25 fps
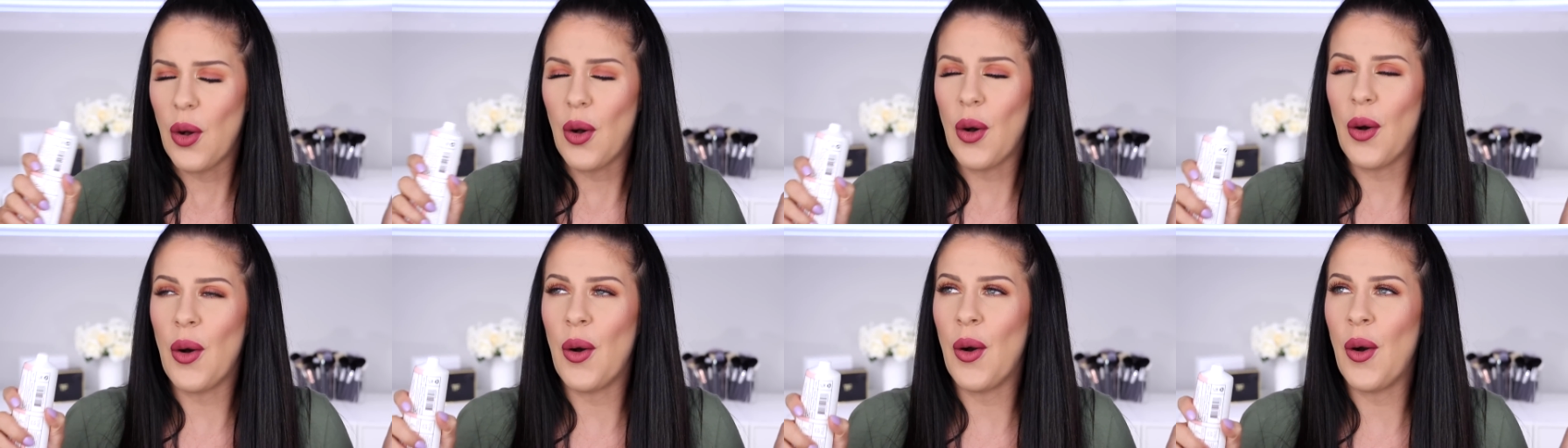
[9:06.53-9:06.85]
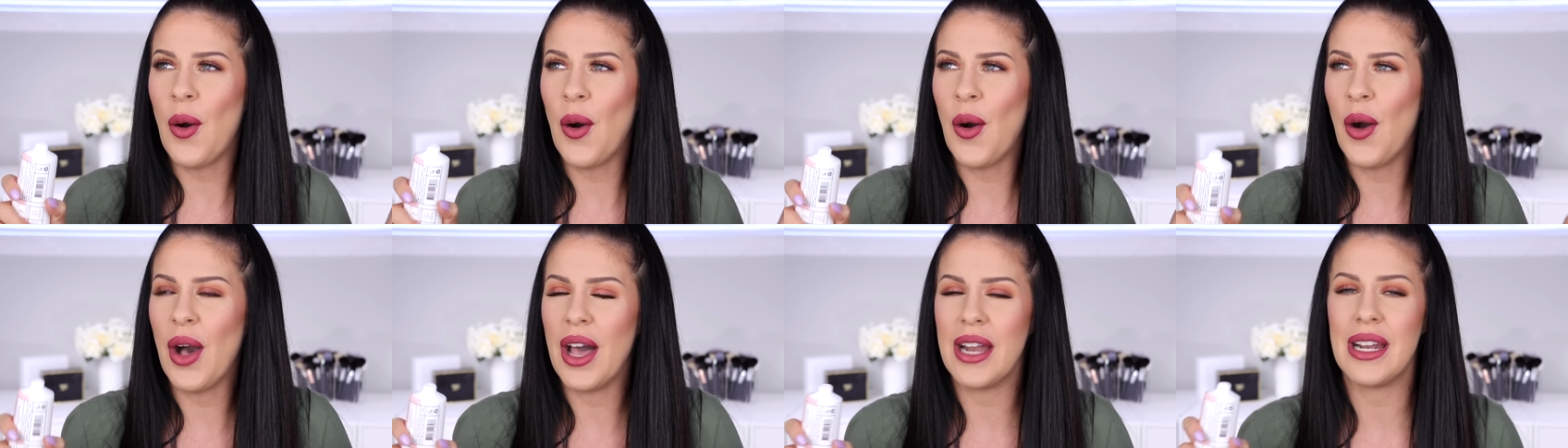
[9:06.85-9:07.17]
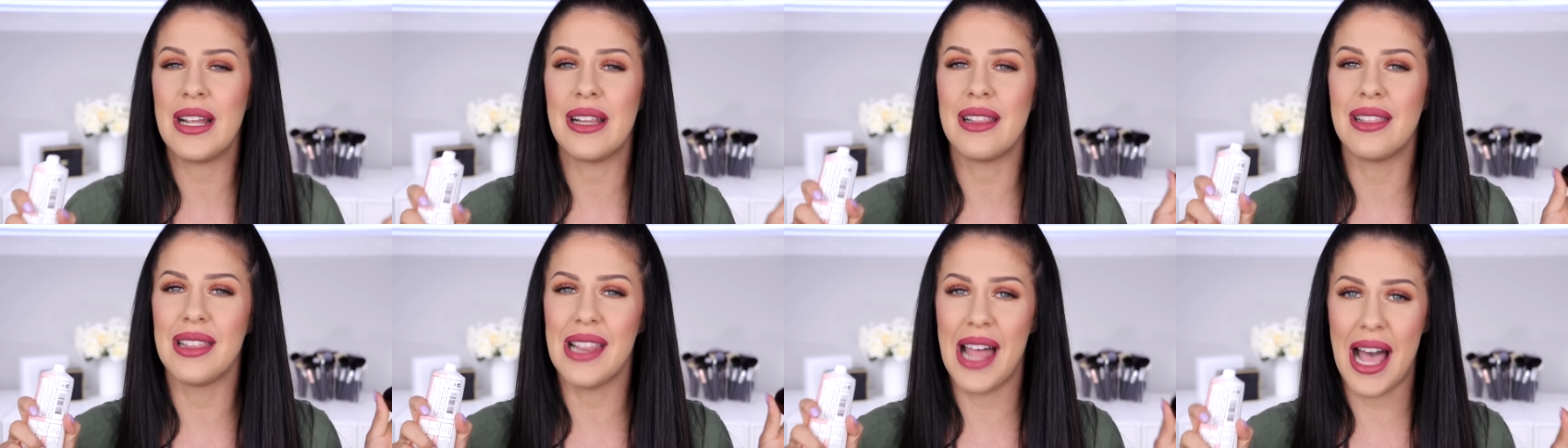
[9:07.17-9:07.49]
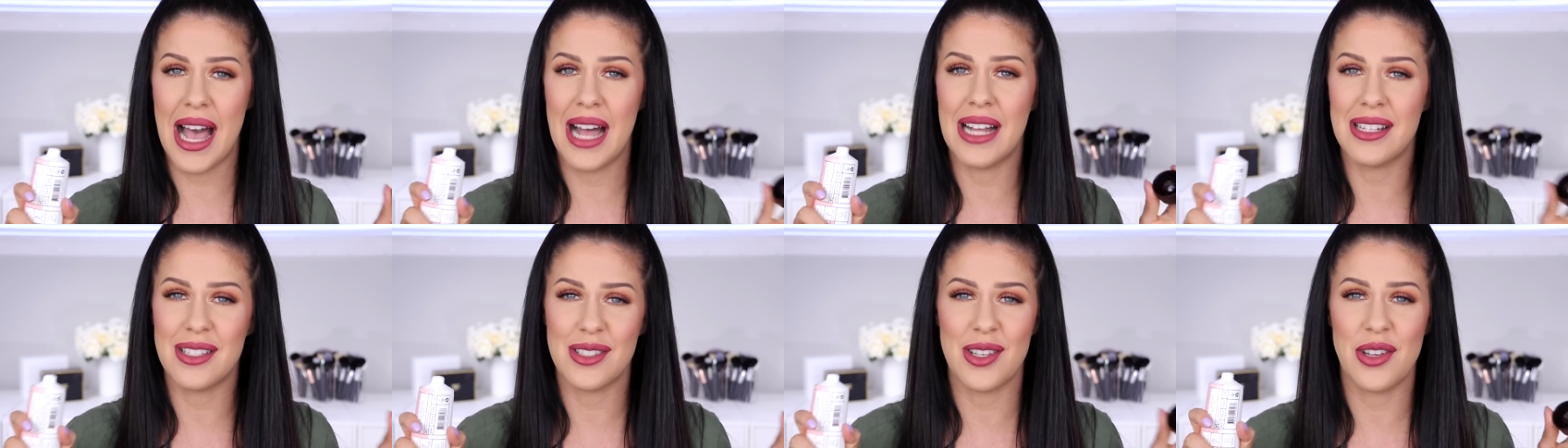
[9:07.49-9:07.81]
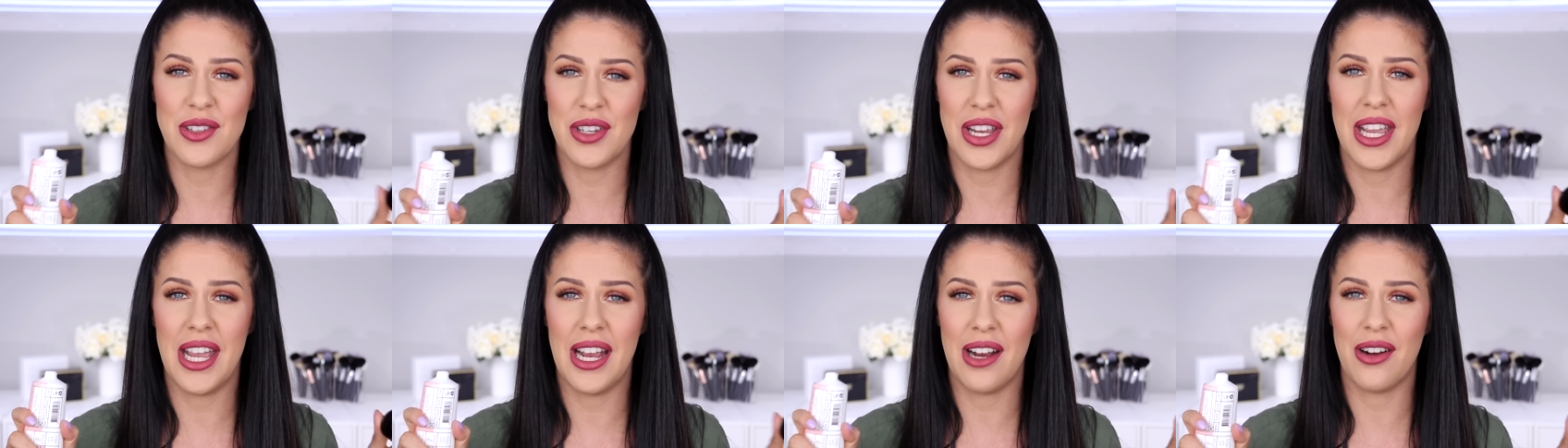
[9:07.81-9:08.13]
Oh, and it lasts on
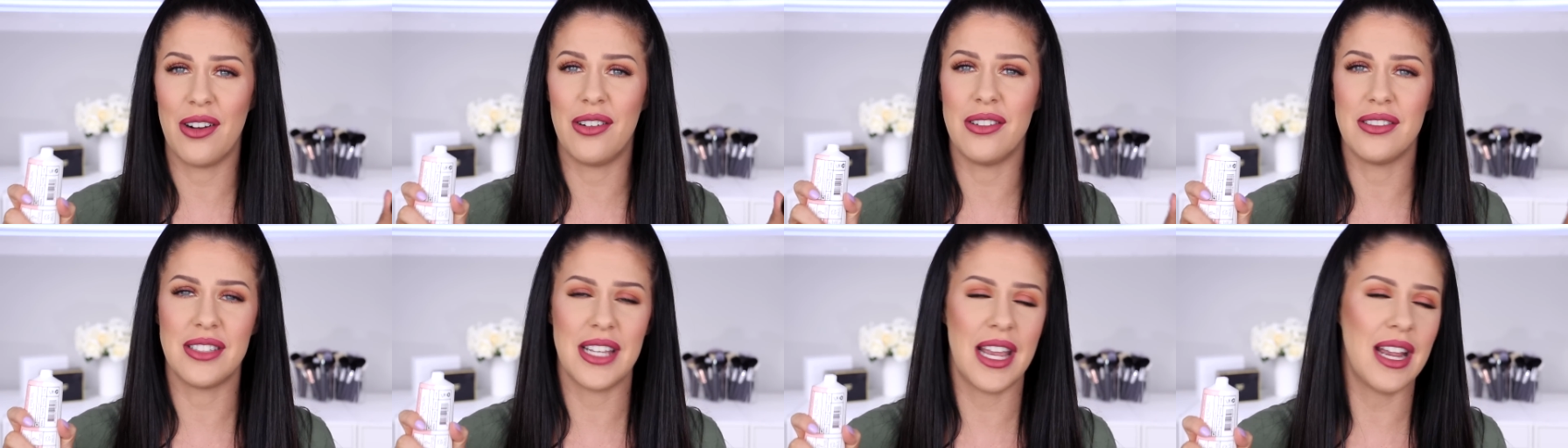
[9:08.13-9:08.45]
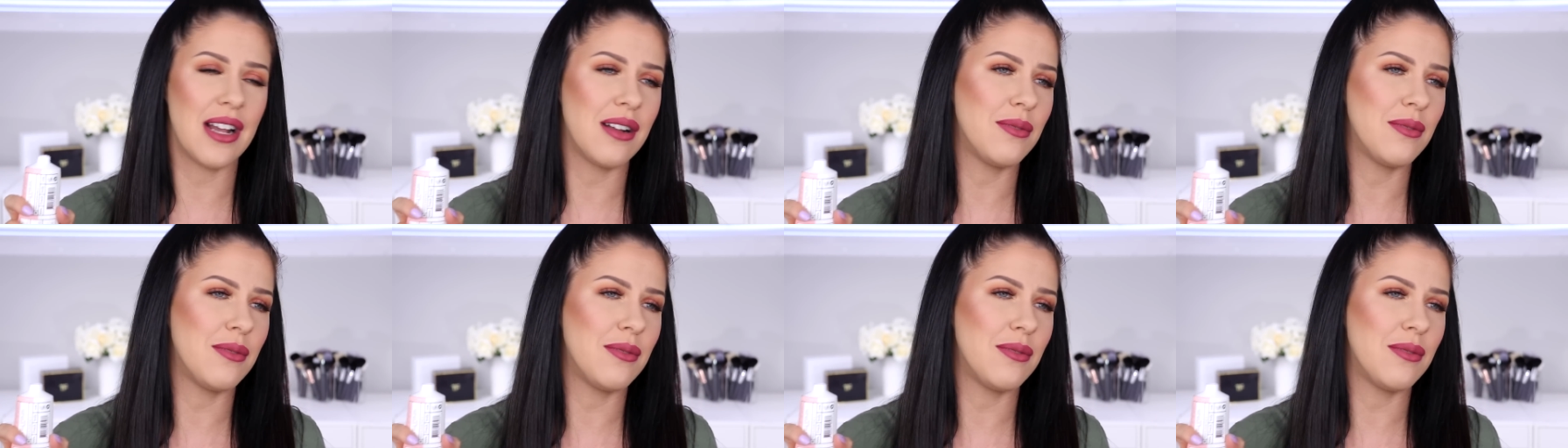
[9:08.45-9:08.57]
your hair all day.